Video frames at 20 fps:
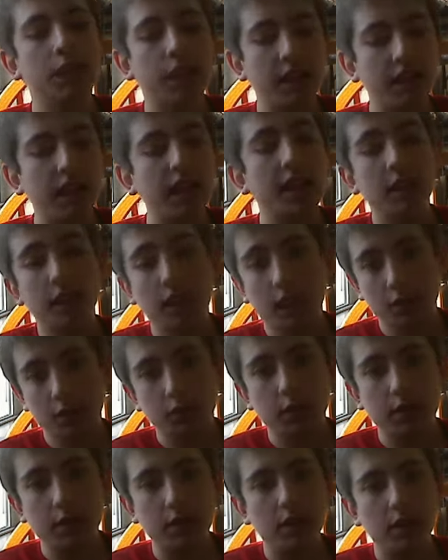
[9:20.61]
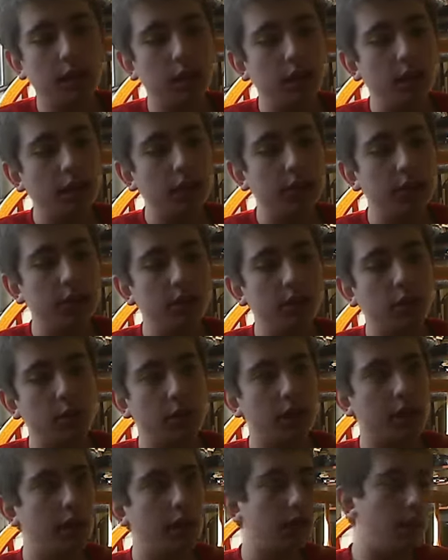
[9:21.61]
And then that's when they start
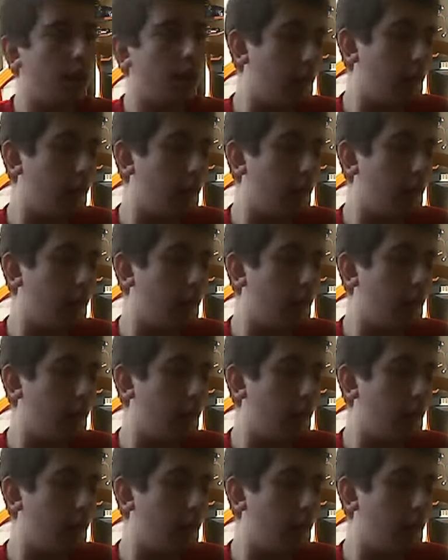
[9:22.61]
with like